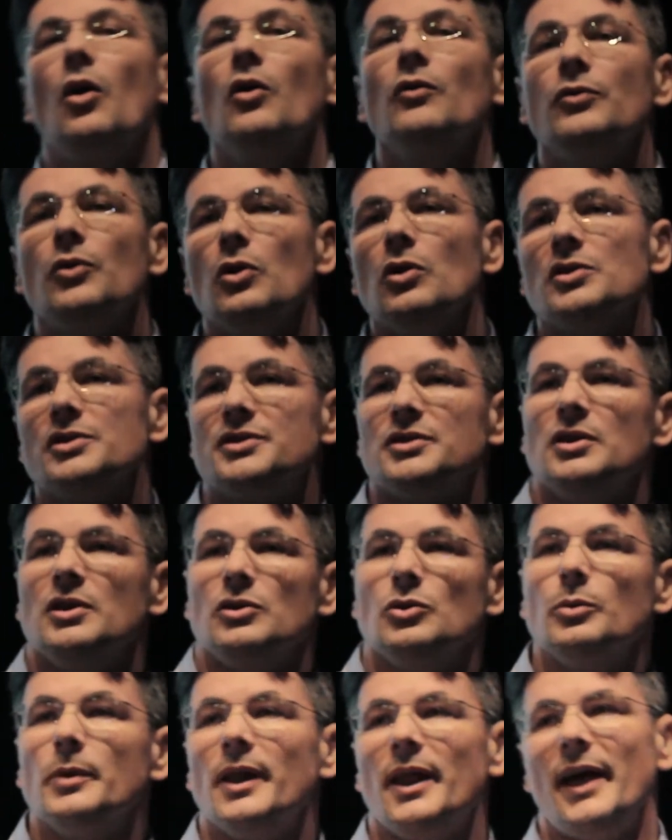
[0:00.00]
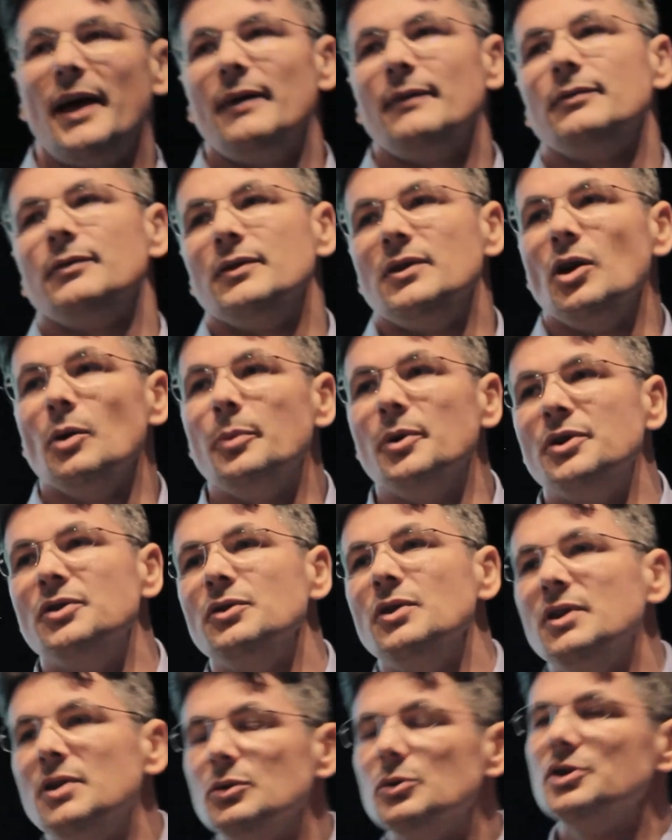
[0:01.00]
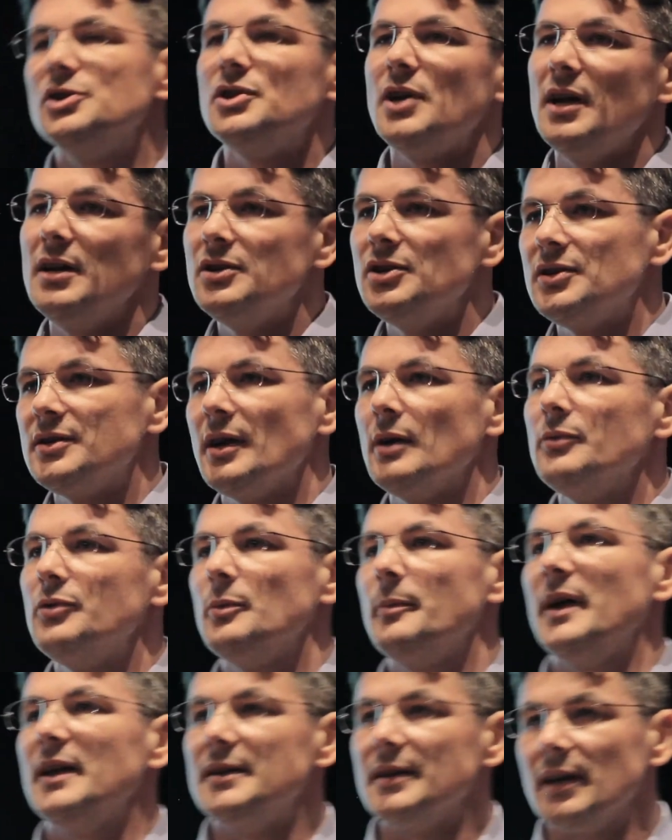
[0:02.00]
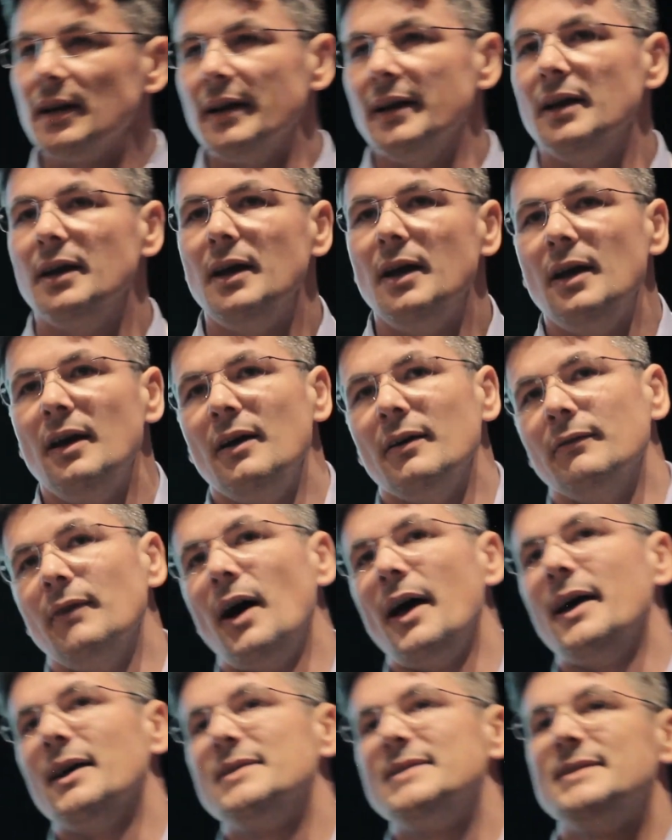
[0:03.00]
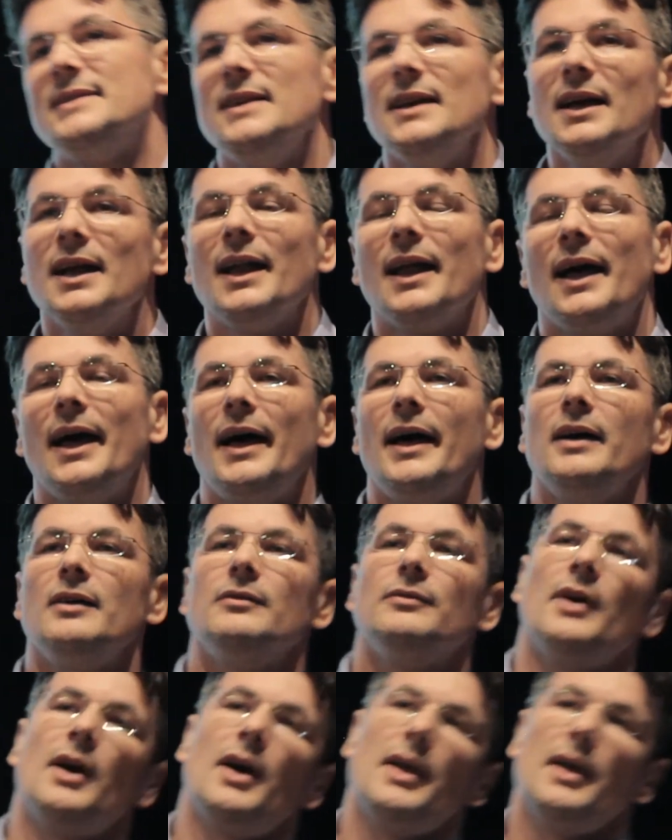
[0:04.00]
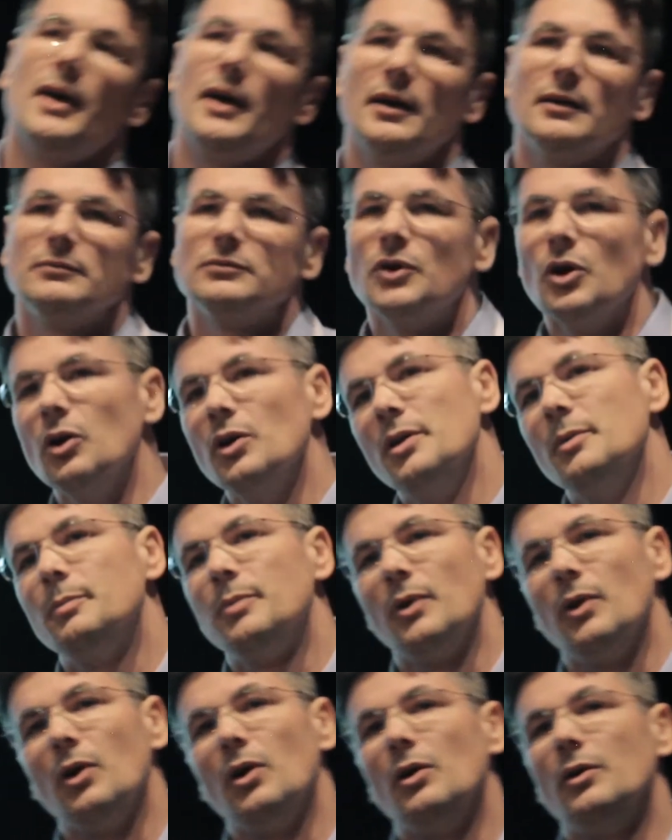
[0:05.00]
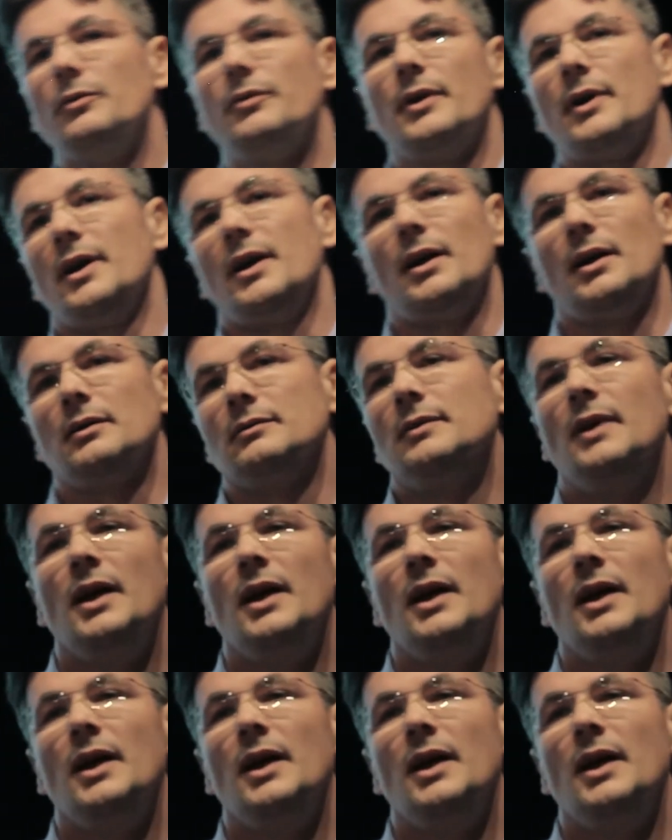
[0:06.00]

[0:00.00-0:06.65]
of course, you will have the opportunity to change this automatically via CLI, via co-deploy, via